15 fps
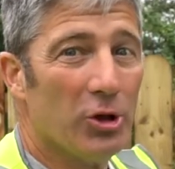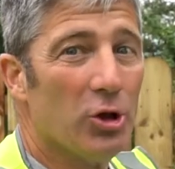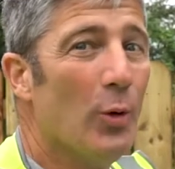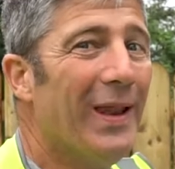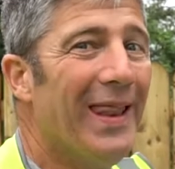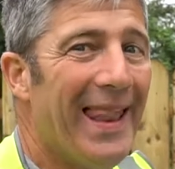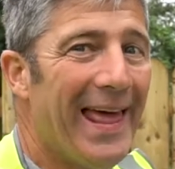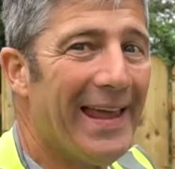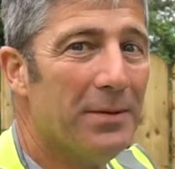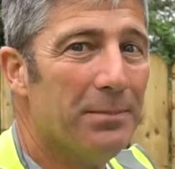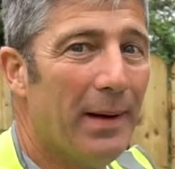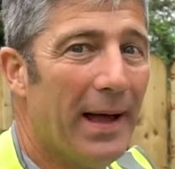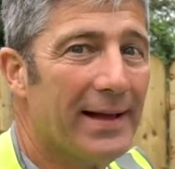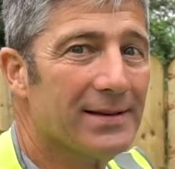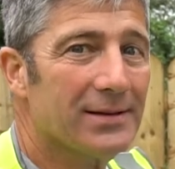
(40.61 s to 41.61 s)
you a laying
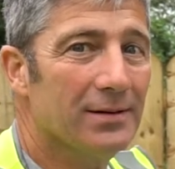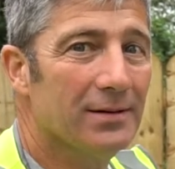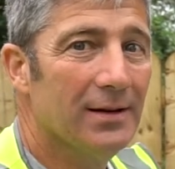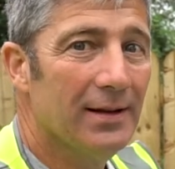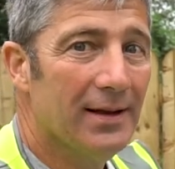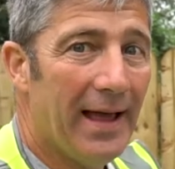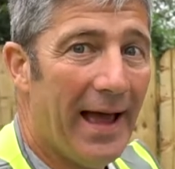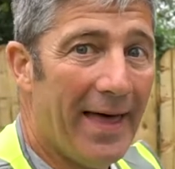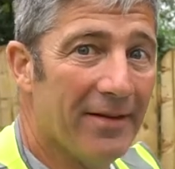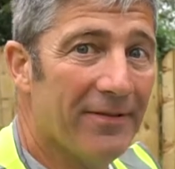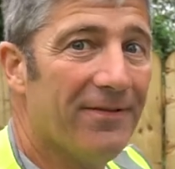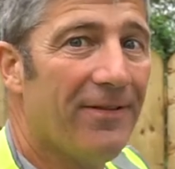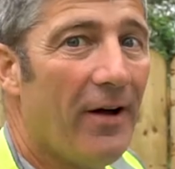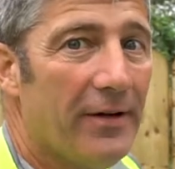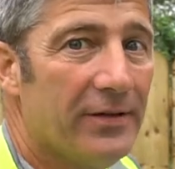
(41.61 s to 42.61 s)
pattern and the
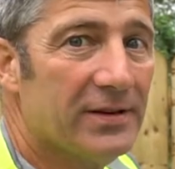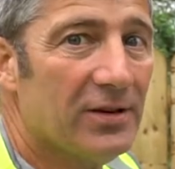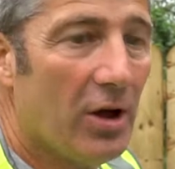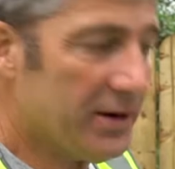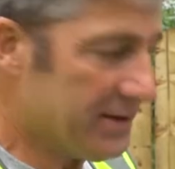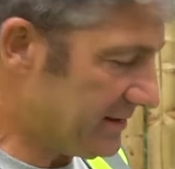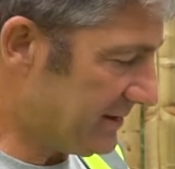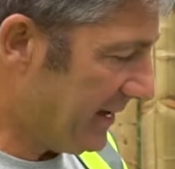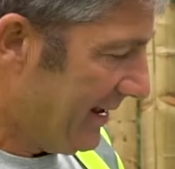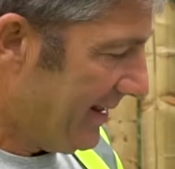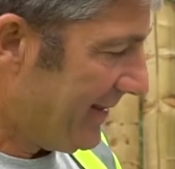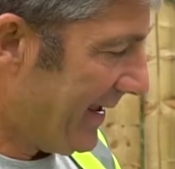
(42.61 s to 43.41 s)
five sizes,